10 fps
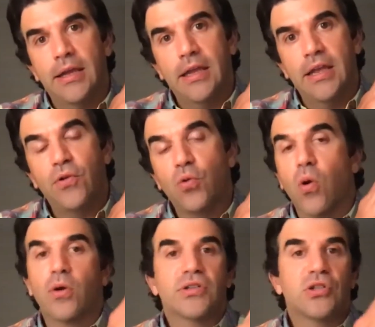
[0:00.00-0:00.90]
if you
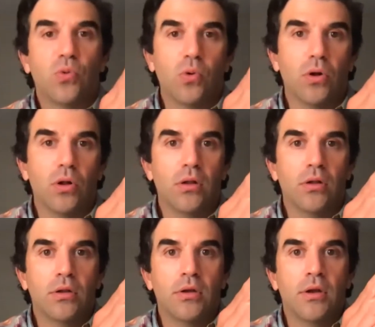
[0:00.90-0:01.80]
wrote a tool,
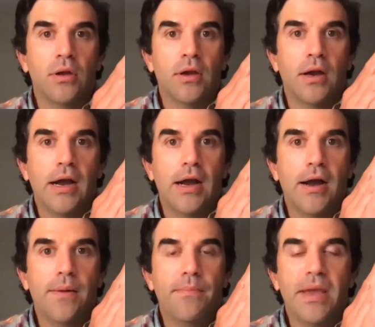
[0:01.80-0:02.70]

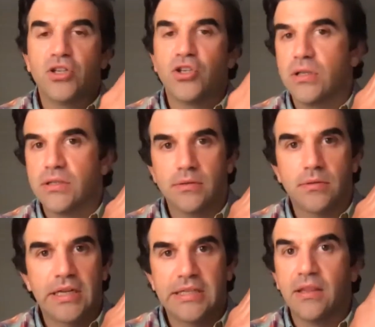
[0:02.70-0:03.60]
um, make sure it's
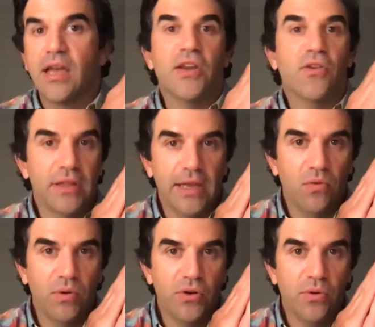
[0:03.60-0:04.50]
it's lighting related
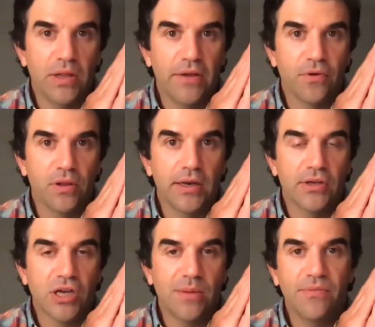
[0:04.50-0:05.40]
when you apply for a lighting
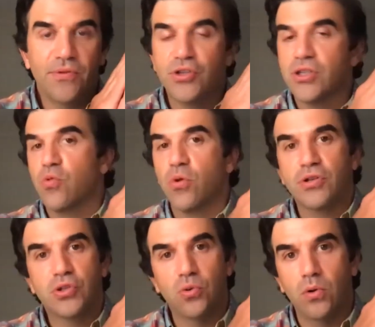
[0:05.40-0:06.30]
job. If you just wrote a
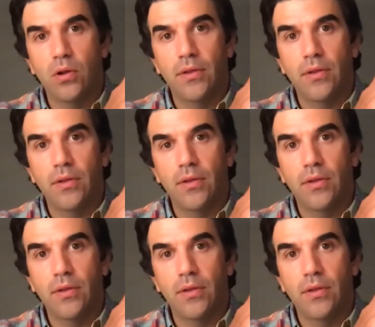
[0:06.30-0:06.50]
tool